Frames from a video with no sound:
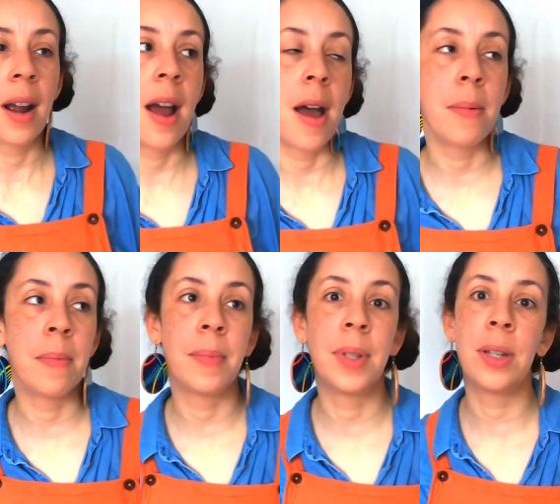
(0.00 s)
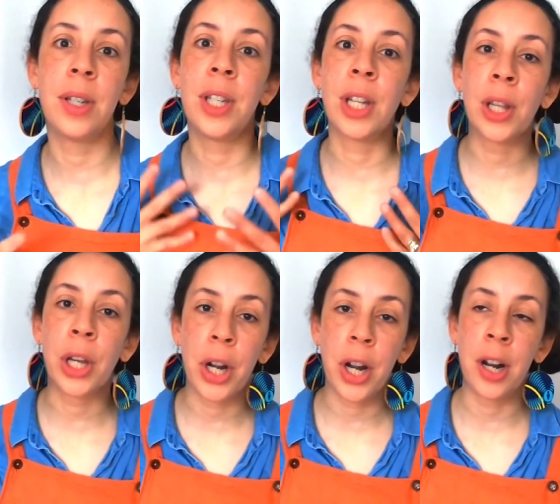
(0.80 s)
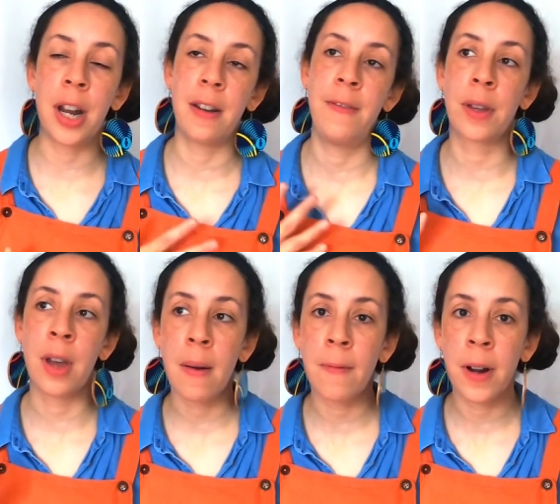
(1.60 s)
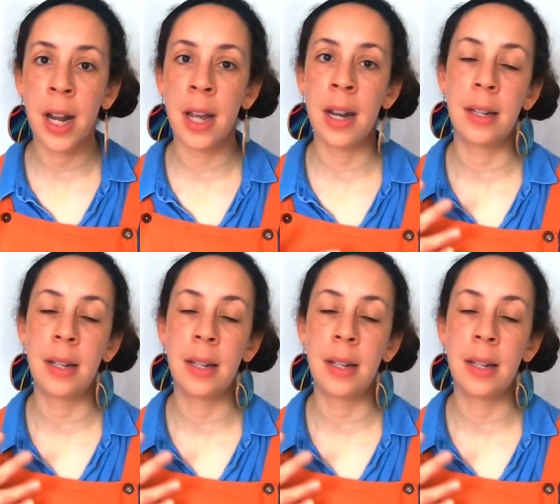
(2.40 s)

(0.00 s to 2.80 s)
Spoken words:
to learn and feel comforted